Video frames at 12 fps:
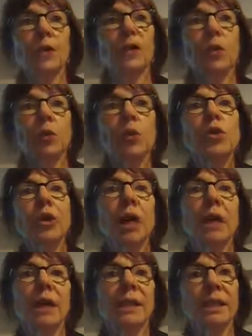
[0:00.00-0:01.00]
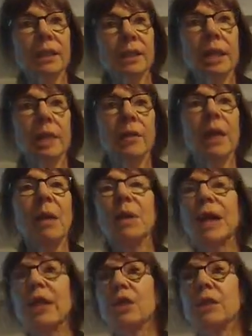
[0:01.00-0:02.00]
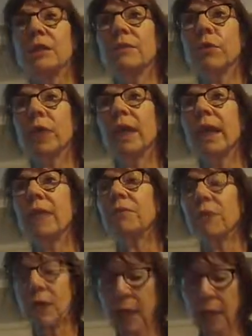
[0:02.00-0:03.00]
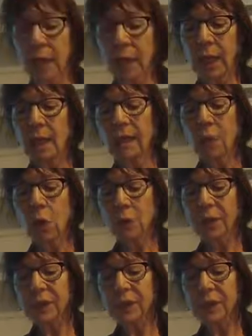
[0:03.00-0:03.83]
scrutinise the applications very carefully, it's not the